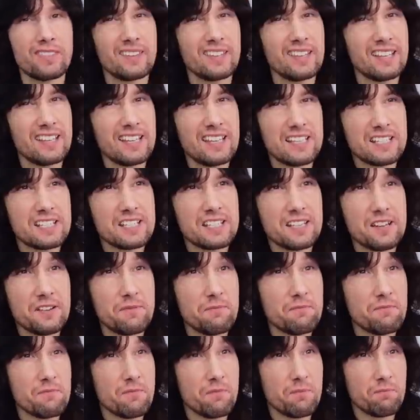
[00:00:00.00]
it's
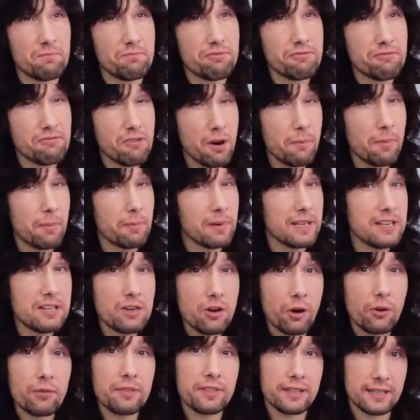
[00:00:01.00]
probably
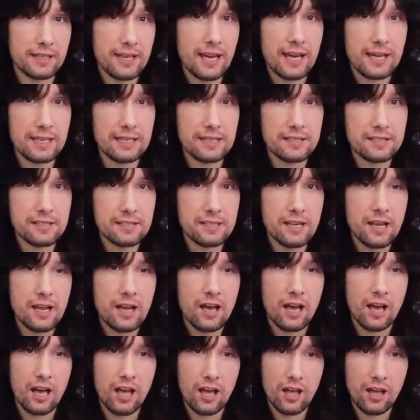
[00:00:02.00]
not the case.
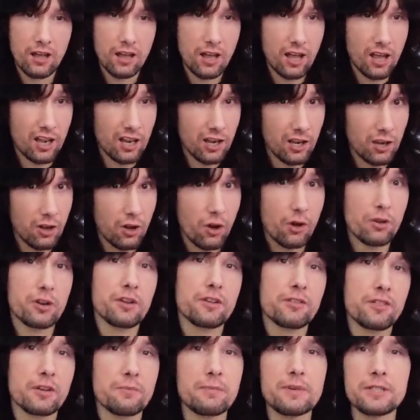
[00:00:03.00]
A lot
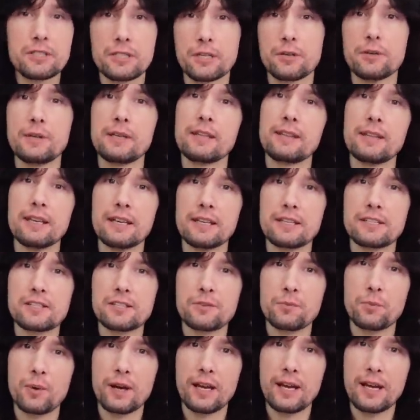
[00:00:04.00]
of them are doing this
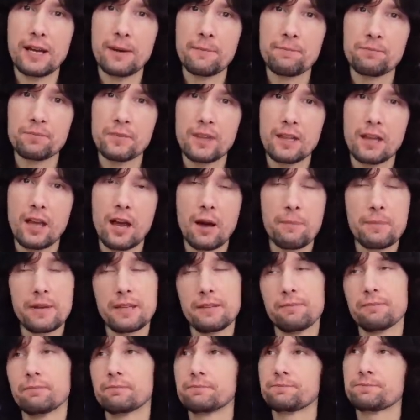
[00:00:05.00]
where, I
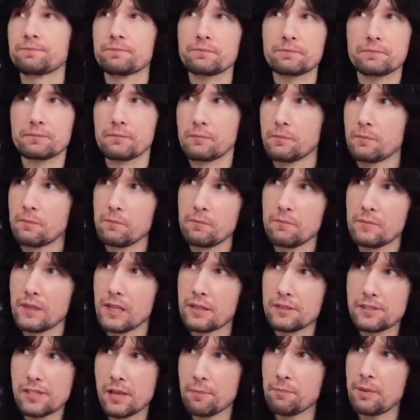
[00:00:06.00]
mean,
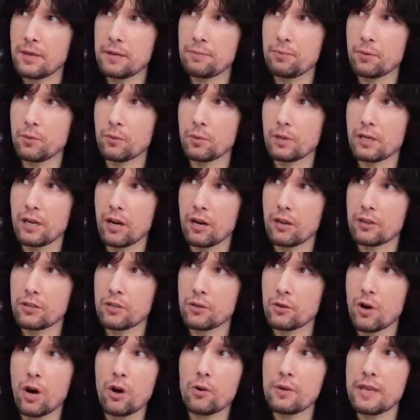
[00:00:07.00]
some people would argue,
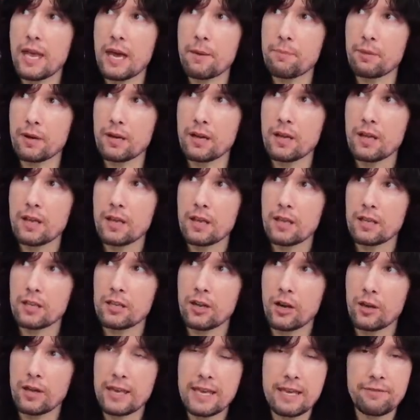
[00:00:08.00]
oh yeah, but, you
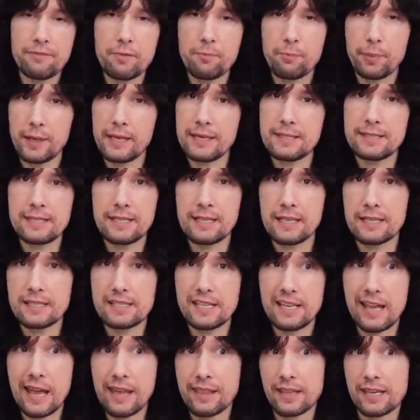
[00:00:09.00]
know, even piecing it
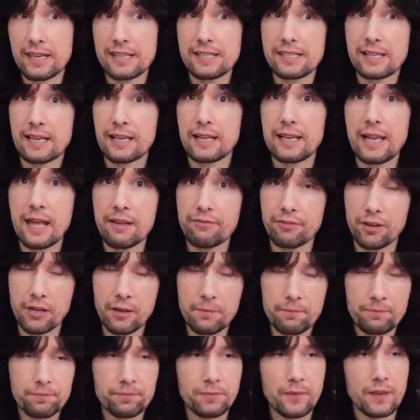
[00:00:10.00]
together is clever.
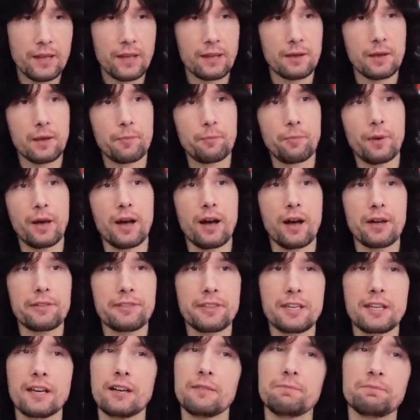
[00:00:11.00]
But I
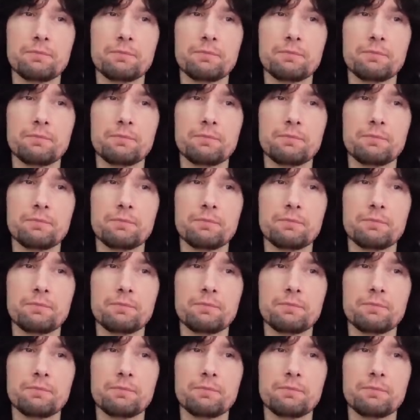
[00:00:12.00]
think